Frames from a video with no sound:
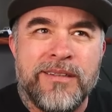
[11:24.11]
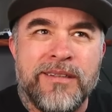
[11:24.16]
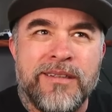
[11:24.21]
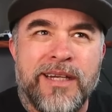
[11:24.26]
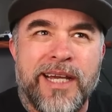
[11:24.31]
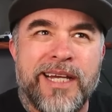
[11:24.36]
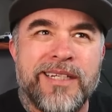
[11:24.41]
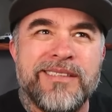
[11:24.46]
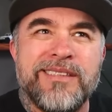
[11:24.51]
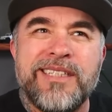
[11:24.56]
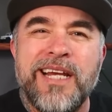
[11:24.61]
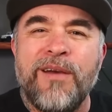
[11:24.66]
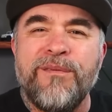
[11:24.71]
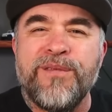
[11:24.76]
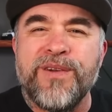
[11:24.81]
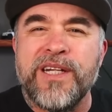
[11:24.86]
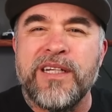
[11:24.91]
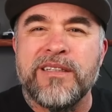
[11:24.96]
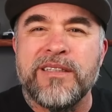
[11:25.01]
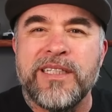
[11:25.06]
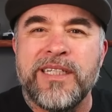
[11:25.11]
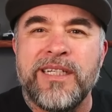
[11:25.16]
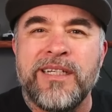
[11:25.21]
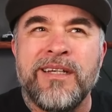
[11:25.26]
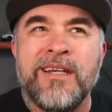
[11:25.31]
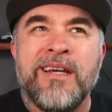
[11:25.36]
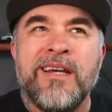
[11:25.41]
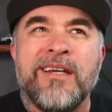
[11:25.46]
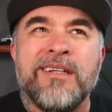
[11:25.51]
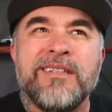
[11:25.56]
And definitely
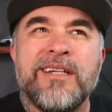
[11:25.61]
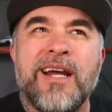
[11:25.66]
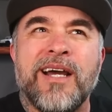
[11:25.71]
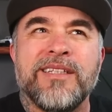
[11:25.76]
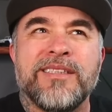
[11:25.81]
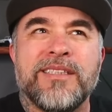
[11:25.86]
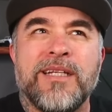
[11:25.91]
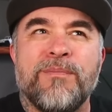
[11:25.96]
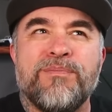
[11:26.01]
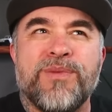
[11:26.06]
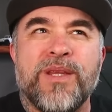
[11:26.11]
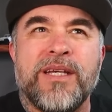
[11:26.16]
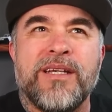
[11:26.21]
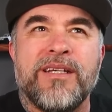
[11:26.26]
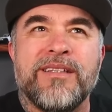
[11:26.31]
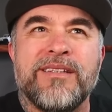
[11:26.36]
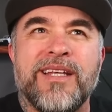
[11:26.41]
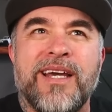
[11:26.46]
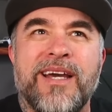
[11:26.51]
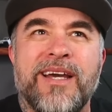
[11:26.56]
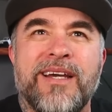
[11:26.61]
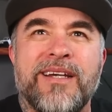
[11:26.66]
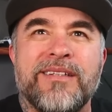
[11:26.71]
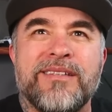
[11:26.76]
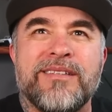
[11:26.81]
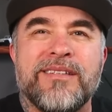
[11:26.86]
not something that